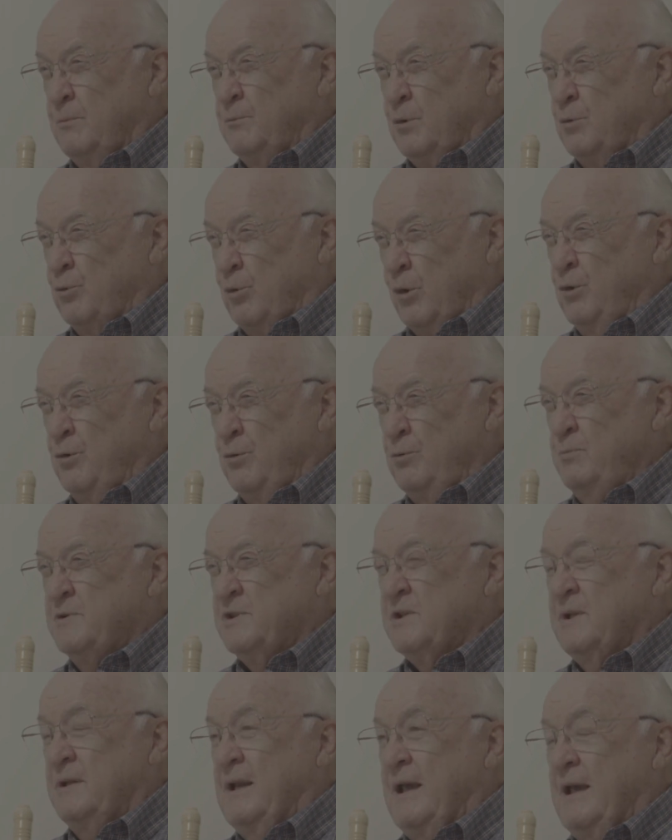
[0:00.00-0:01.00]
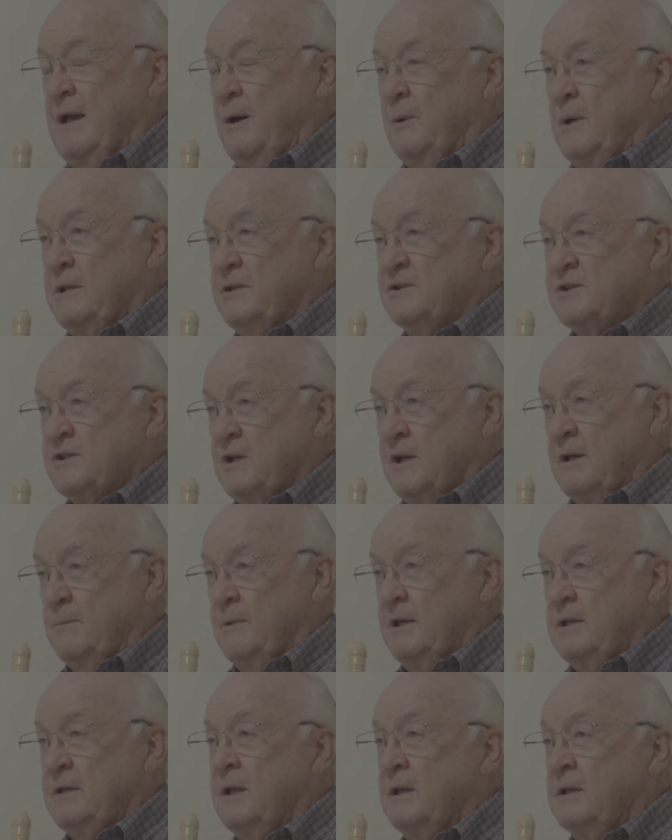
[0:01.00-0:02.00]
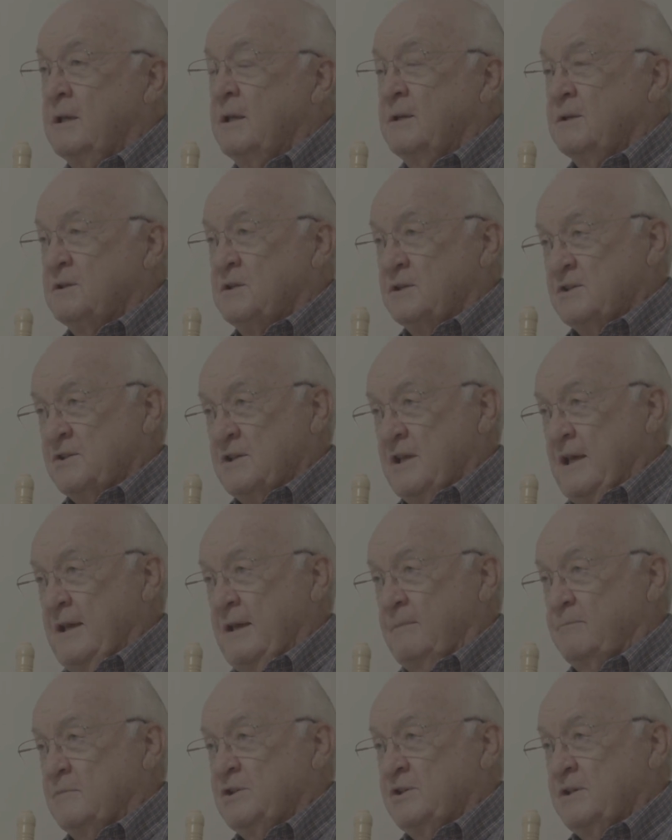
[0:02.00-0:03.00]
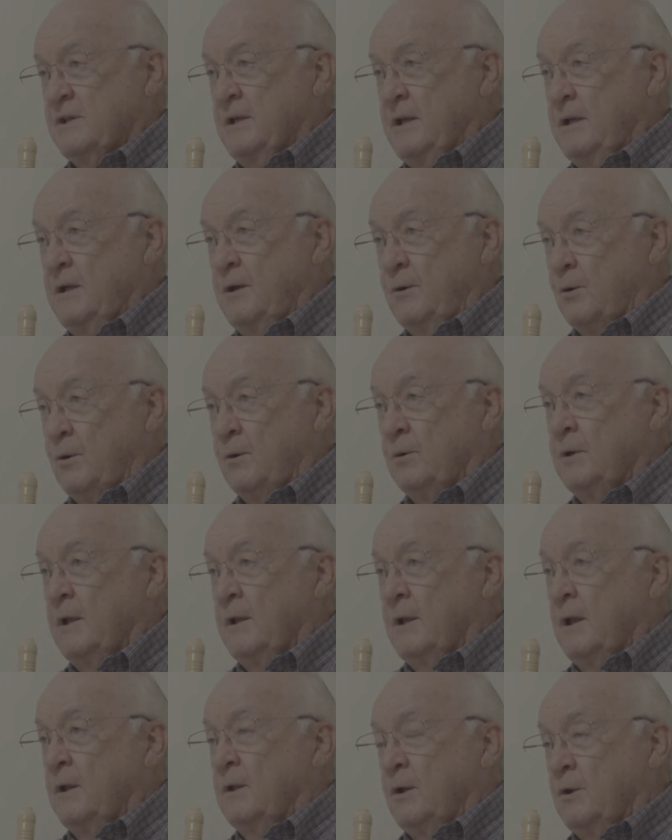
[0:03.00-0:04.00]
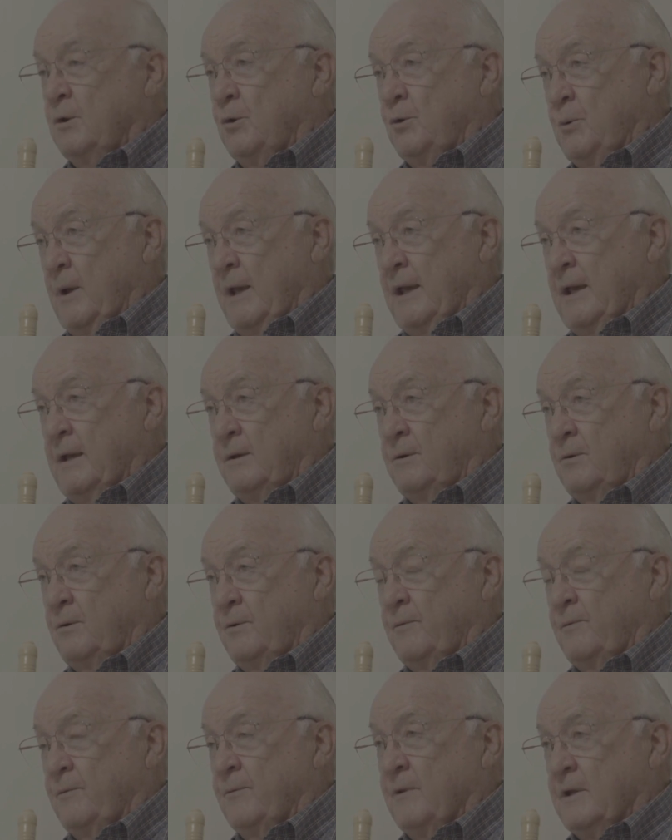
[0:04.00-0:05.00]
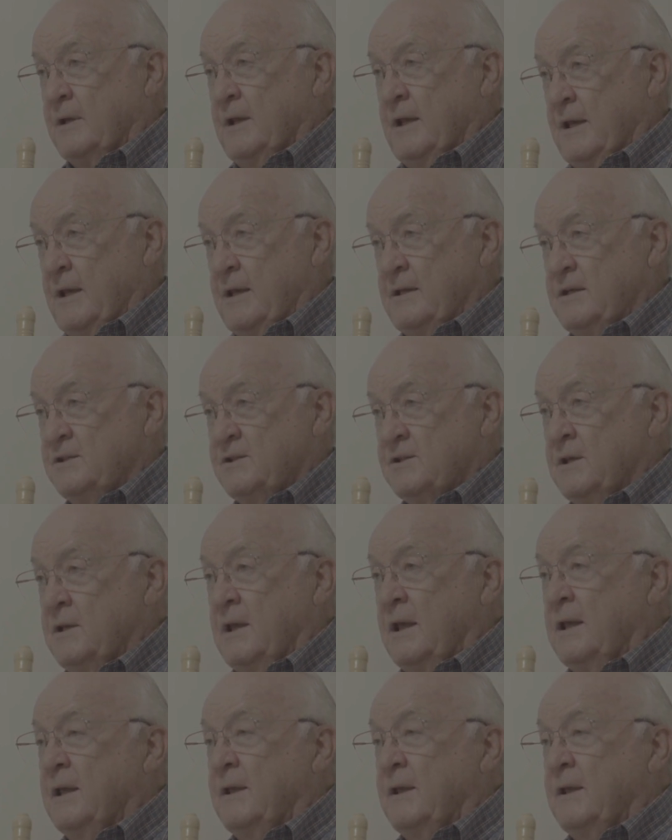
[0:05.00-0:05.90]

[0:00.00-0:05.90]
groups, and now it's coming to Sam Steger, who handled the case.